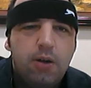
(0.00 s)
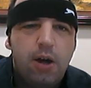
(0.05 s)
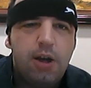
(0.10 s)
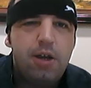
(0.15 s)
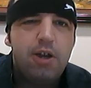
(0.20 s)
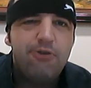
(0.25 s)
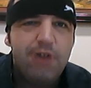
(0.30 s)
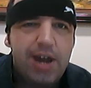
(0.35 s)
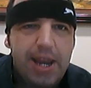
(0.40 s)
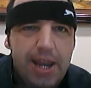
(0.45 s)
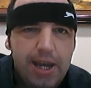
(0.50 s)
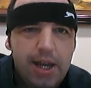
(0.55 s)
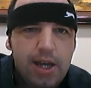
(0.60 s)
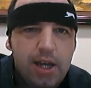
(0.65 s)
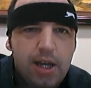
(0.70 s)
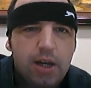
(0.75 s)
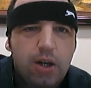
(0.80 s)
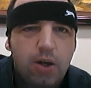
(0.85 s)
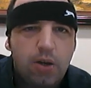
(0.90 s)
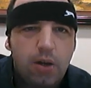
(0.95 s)
Are you ready?
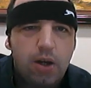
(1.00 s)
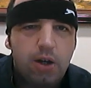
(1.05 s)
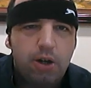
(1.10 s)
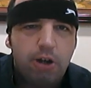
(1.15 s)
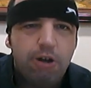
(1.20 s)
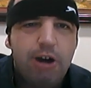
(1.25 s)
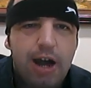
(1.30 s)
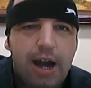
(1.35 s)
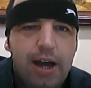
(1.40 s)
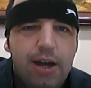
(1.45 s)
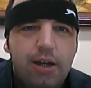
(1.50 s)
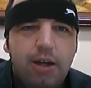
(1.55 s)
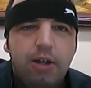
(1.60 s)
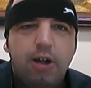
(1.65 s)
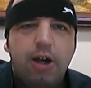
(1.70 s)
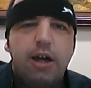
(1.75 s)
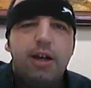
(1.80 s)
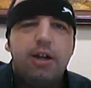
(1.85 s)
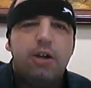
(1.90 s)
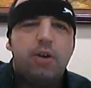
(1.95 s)
All
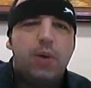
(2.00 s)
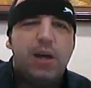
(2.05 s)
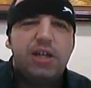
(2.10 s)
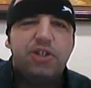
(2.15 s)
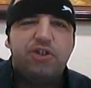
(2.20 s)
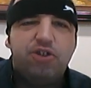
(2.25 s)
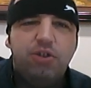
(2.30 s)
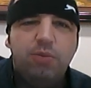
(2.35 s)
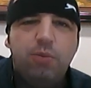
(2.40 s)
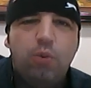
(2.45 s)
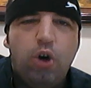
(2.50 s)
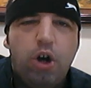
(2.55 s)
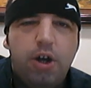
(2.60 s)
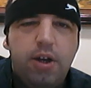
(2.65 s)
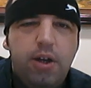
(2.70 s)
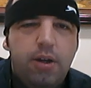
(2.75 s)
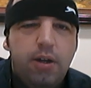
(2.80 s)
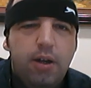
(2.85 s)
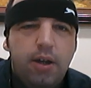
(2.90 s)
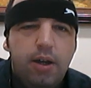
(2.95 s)
right. Question
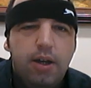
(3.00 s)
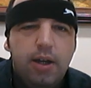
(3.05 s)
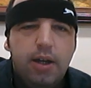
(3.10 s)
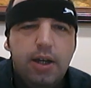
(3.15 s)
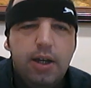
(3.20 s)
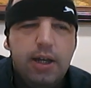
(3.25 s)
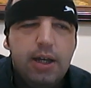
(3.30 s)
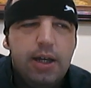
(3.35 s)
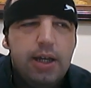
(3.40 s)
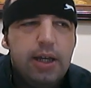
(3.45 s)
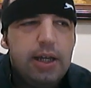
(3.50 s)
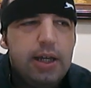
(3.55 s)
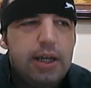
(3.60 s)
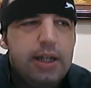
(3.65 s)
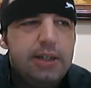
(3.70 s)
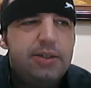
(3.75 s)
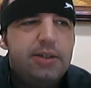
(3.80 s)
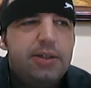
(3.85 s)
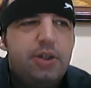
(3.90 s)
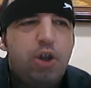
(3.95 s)
1.
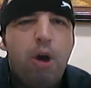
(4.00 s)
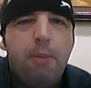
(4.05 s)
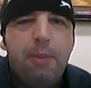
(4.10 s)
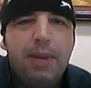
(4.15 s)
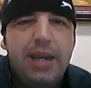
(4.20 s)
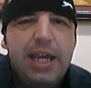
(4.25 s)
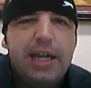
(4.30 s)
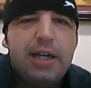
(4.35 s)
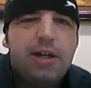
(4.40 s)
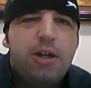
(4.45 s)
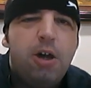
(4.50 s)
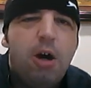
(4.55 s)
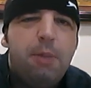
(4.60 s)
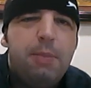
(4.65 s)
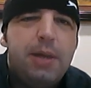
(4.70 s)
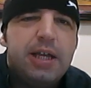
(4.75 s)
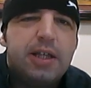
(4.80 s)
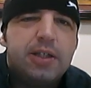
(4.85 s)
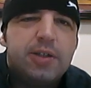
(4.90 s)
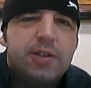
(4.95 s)
Is Dominic
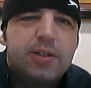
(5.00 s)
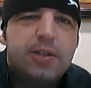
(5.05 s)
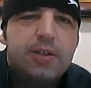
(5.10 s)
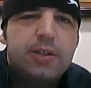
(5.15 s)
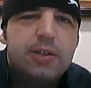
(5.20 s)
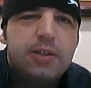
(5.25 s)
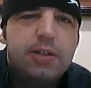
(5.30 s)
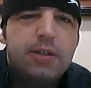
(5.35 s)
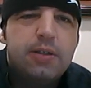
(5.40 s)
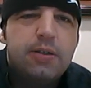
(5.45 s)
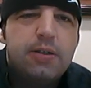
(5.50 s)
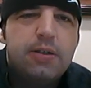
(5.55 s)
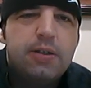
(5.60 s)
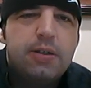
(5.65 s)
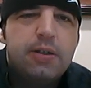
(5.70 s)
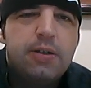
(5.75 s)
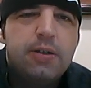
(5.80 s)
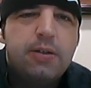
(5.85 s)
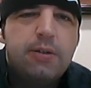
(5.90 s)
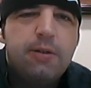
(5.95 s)
Cummings?
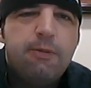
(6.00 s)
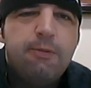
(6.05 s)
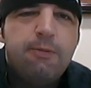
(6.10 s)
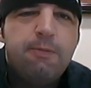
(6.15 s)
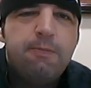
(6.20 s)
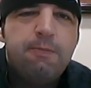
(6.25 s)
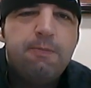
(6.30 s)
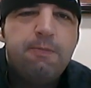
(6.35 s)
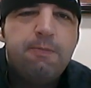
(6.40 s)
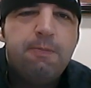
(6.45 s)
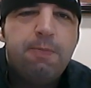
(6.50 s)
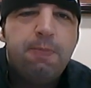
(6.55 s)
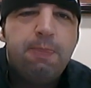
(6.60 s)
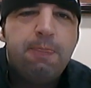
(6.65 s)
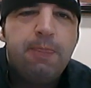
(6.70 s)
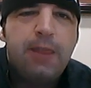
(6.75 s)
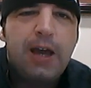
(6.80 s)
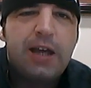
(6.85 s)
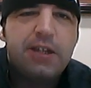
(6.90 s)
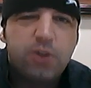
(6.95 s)

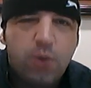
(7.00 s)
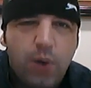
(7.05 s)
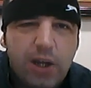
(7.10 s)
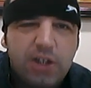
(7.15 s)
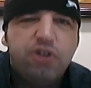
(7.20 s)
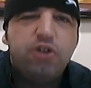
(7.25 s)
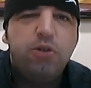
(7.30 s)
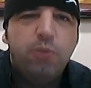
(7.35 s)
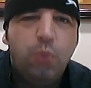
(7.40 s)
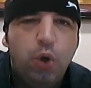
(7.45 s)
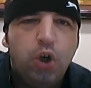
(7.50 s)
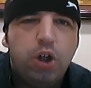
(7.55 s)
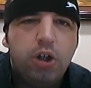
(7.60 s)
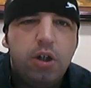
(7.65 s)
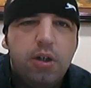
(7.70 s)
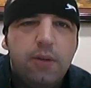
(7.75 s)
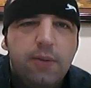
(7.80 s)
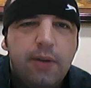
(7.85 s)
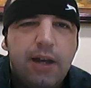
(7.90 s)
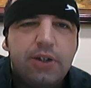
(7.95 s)
That's question
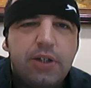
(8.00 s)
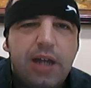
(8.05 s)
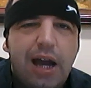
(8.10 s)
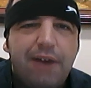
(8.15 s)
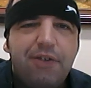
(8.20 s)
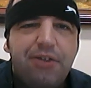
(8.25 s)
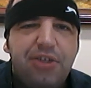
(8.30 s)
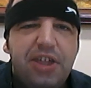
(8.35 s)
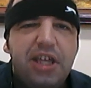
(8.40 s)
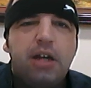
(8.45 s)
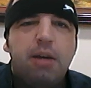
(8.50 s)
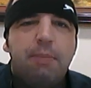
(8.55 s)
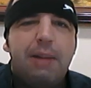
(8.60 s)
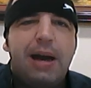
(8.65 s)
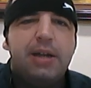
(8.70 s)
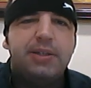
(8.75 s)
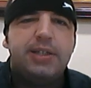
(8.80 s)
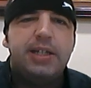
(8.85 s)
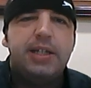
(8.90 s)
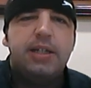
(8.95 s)
1. Have a think
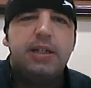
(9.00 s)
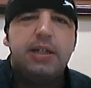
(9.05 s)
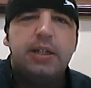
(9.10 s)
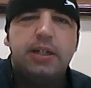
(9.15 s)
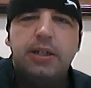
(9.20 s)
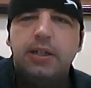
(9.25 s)
about it.